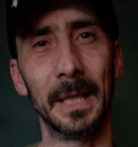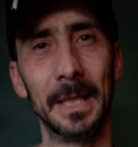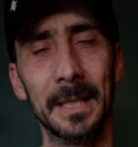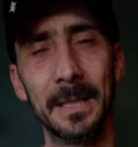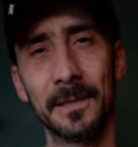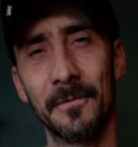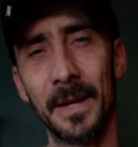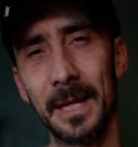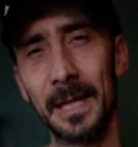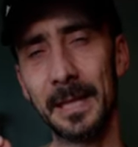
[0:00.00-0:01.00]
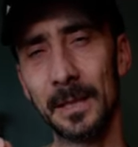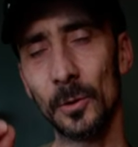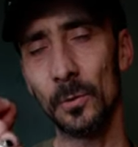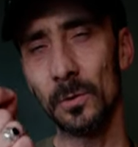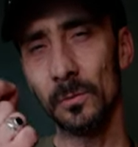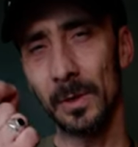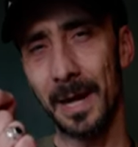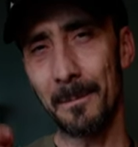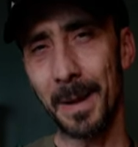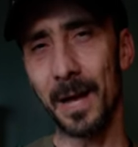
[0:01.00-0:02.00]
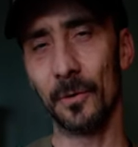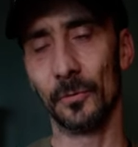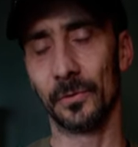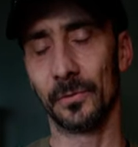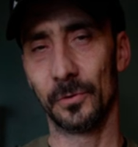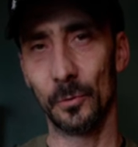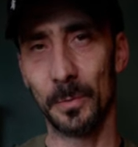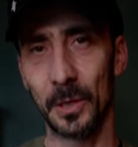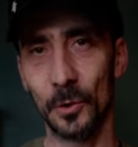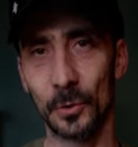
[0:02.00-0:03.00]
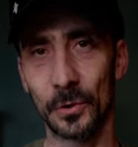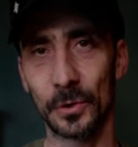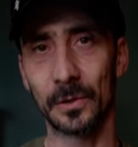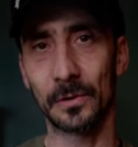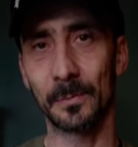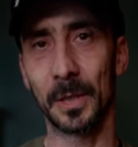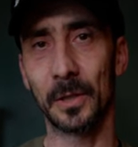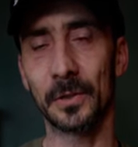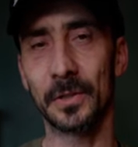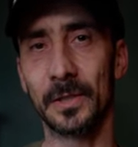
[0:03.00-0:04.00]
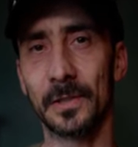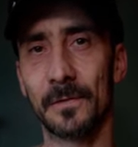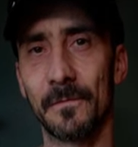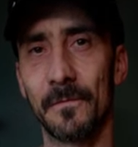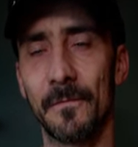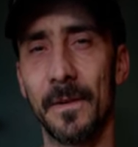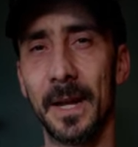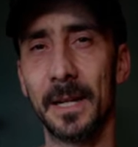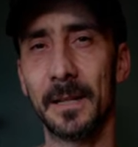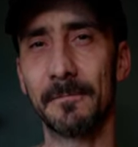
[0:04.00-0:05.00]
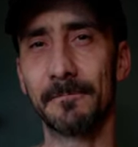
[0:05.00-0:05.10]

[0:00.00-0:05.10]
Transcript: It needs a very little amount to be used because it's very